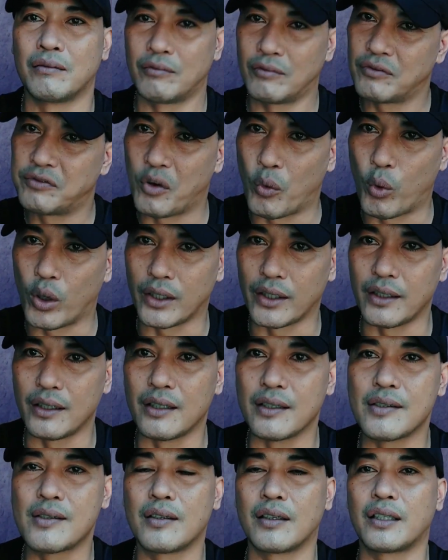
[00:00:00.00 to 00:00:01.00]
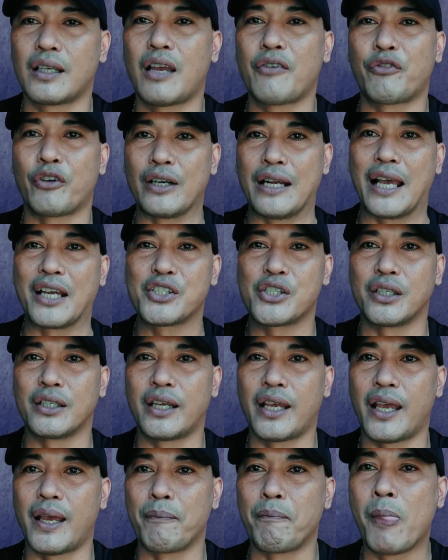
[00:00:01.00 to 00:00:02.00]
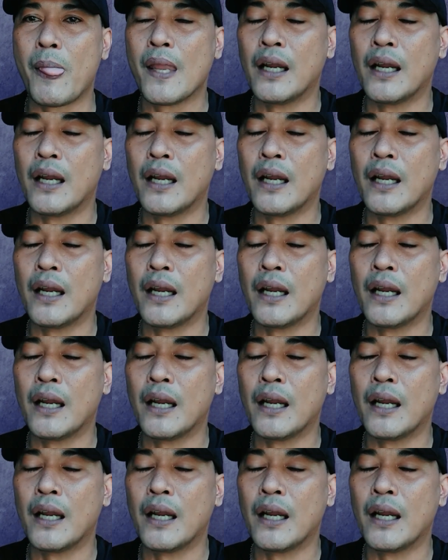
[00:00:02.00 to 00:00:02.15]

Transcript: for what it is. Okay, for an action cam.